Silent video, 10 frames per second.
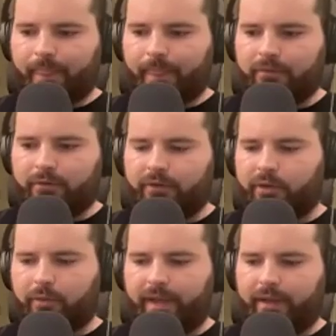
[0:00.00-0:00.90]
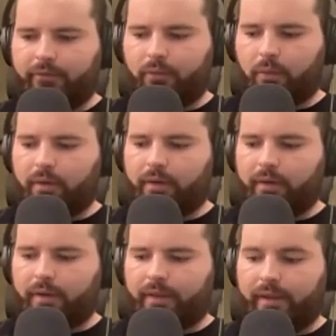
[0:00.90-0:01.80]
social media
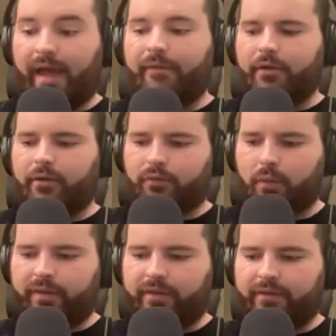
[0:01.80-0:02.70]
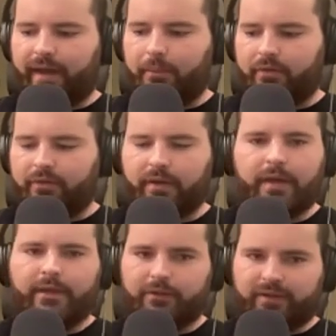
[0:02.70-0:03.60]
for the avenues for these animals,
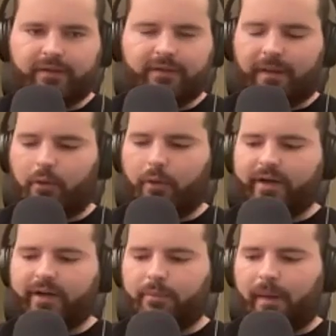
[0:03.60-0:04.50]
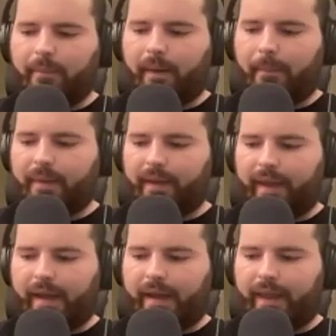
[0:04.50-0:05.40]
you'll see the same questions pop up
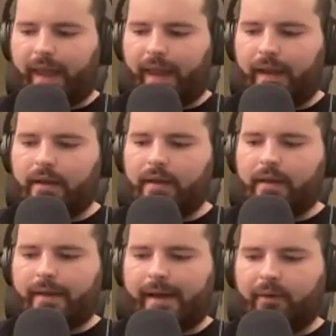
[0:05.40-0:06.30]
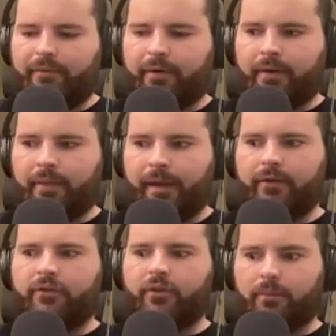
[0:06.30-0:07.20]
again and again. However, there
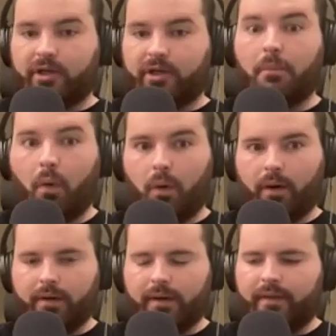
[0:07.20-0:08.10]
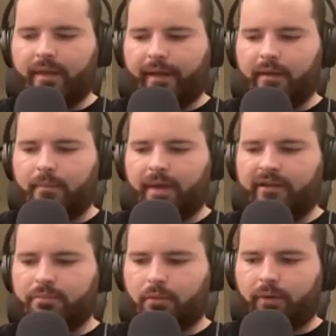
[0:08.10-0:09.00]
is so much more that can be
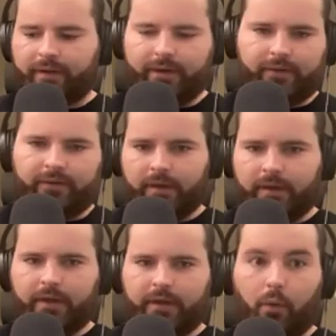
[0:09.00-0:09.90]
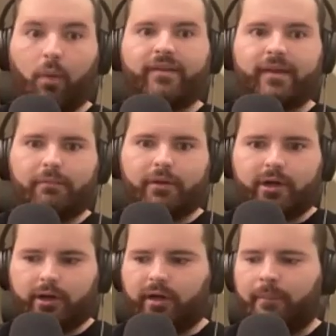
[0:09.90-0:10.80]
explored because, what
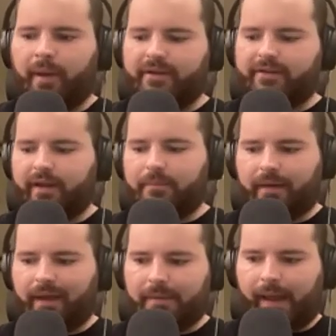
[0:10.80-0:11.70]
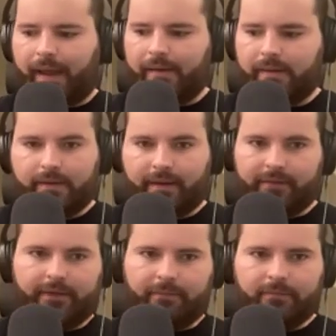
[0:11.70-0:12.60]
temperature should my snake be kept at?
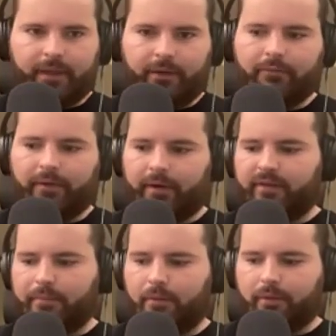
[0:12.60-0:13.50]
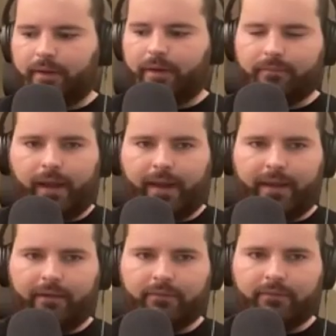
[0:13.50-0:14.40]
That's a, very simple, and I give